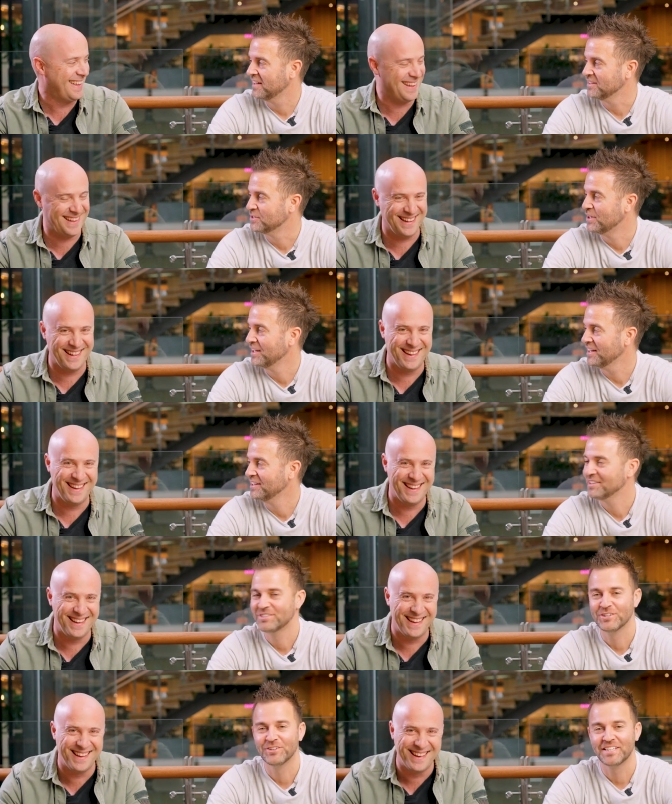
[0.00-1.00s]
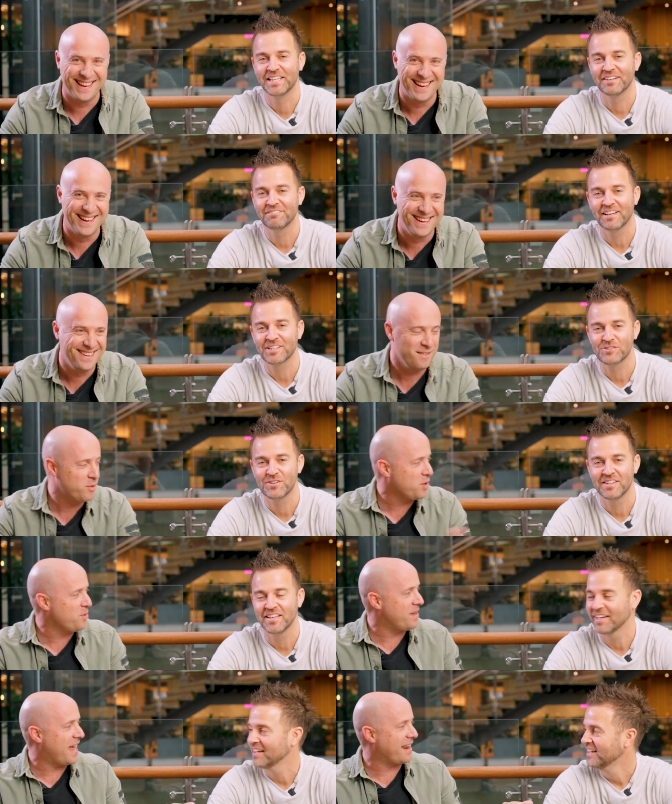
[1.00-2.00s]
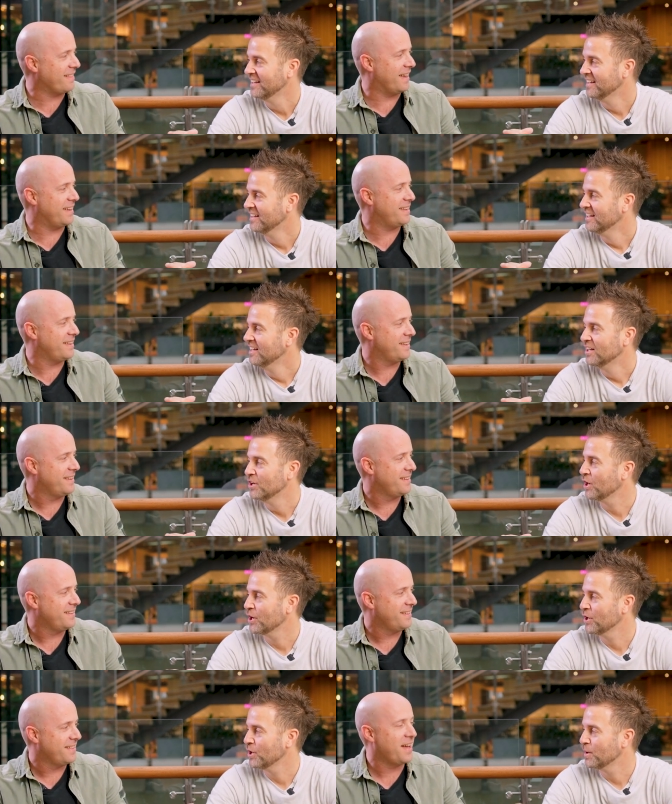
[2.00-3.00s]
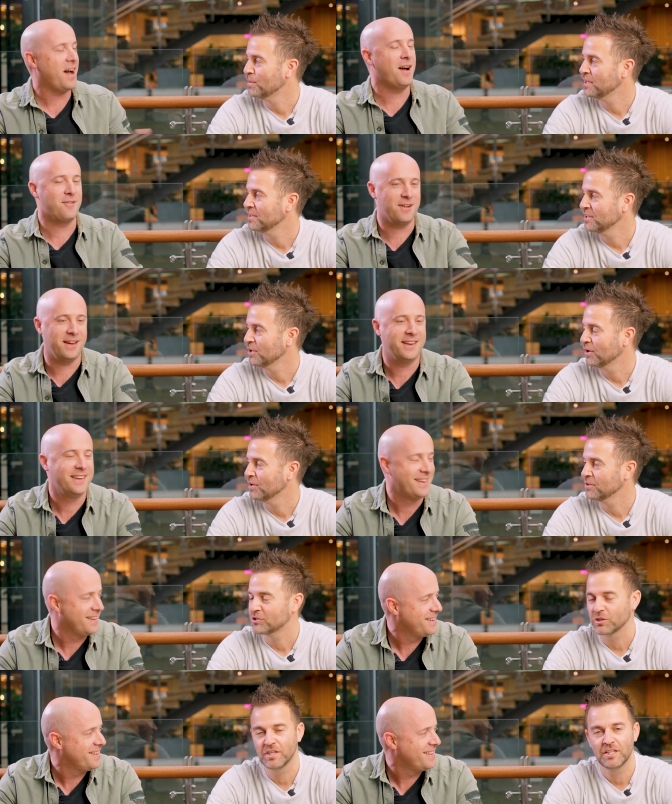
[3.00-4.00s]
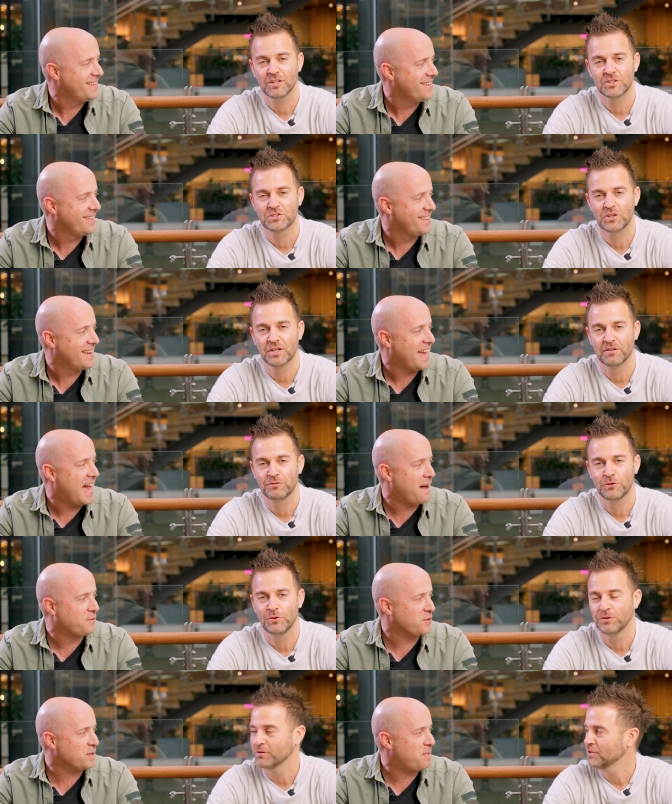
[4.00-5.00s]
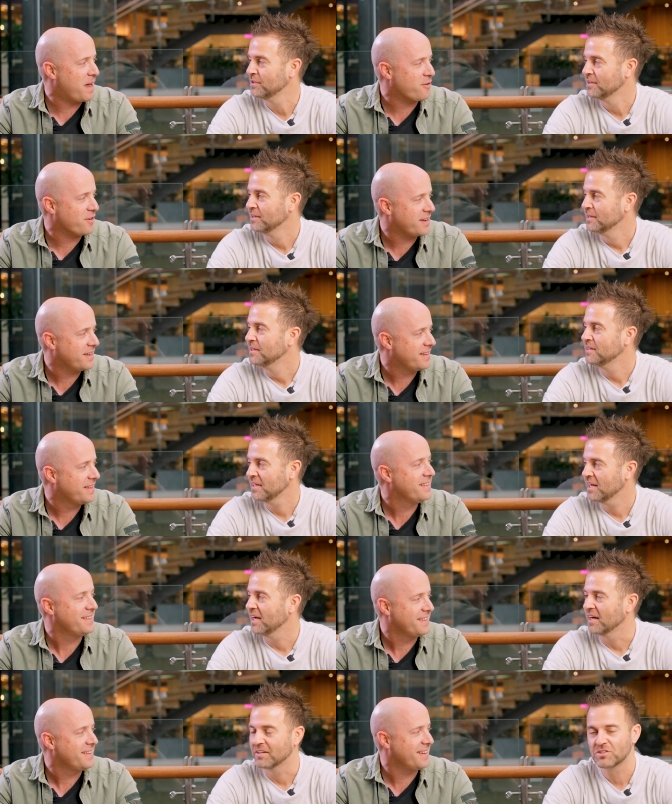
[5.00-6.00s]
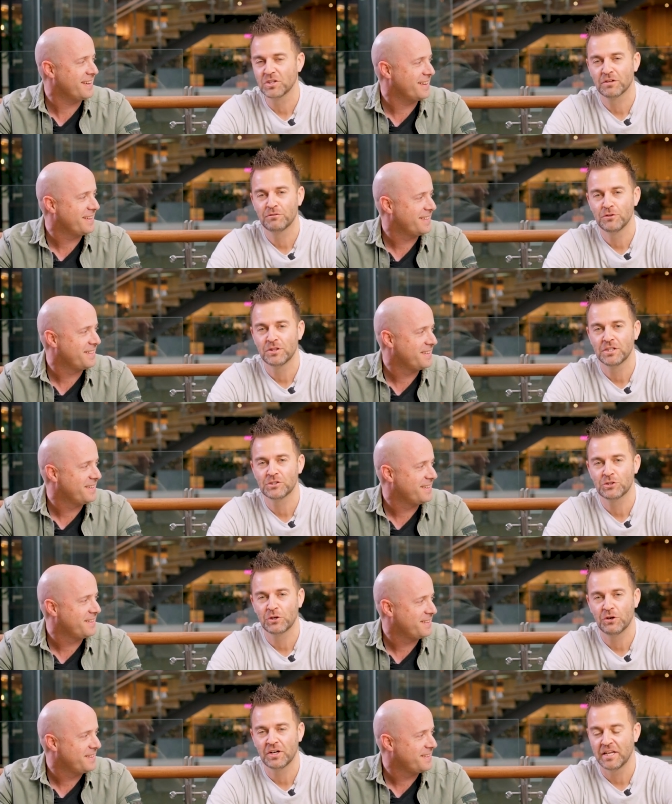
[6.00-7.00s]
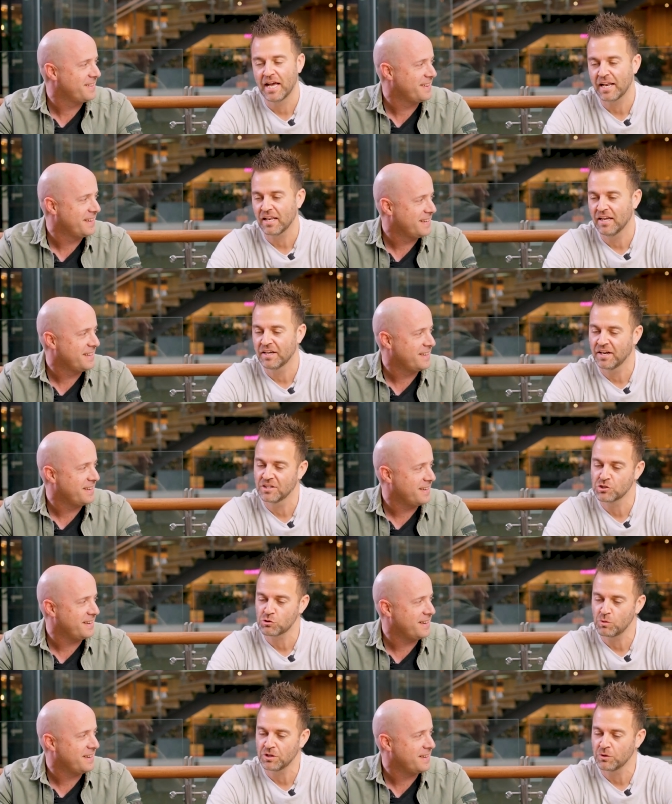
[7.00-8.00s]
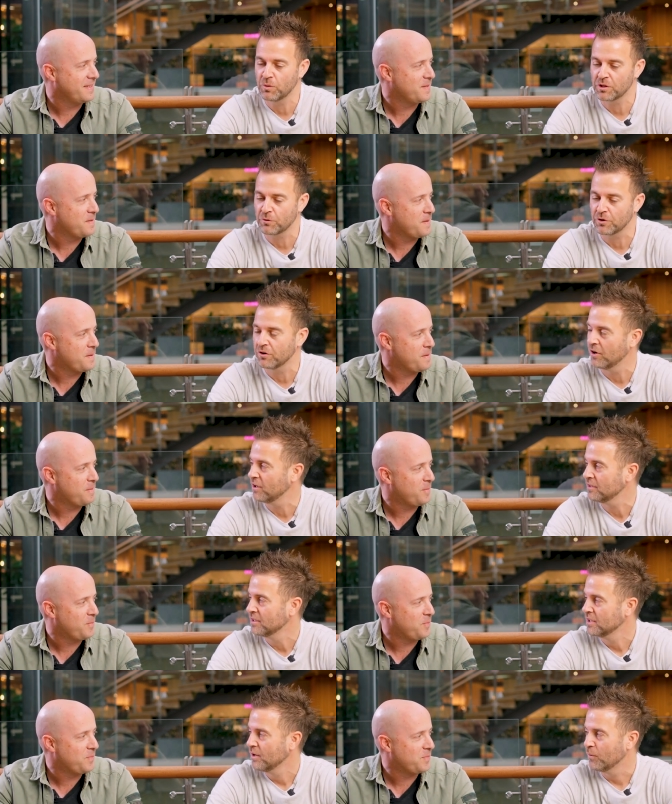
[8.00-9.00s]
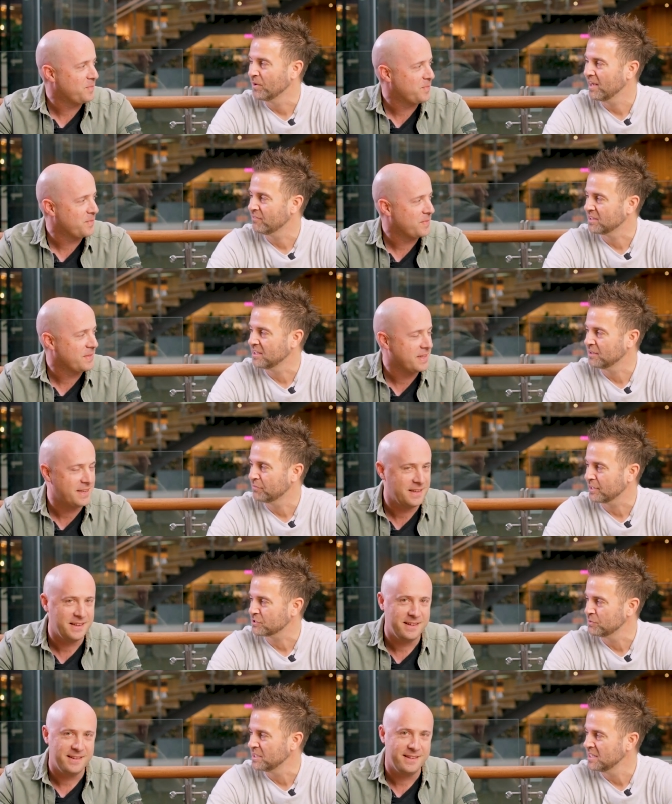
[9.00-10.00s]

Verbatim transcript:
Speaker 1: and, and do Gigafactory well, you're there. in Adelaide. No, no, no. But oh, right. you know, so Elon's got a few, after his battery. Yeah, he's yeah. got a few things going on in Adelaide, and I just wonder whether or not we have a gigafactory